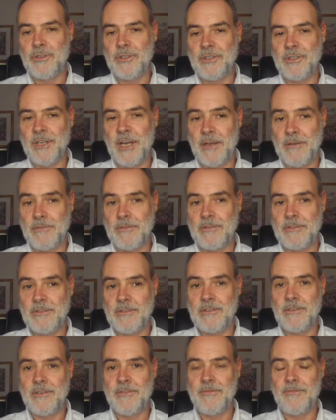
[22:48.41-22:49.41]
and don'ts
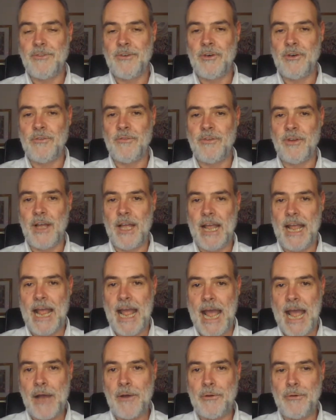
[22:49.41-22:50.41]
of, of
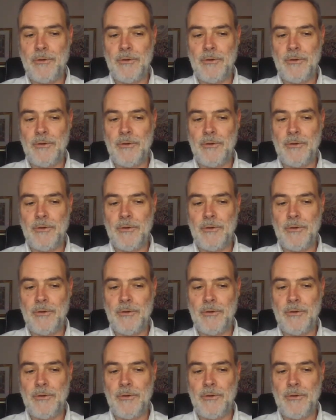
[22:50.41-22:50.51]
how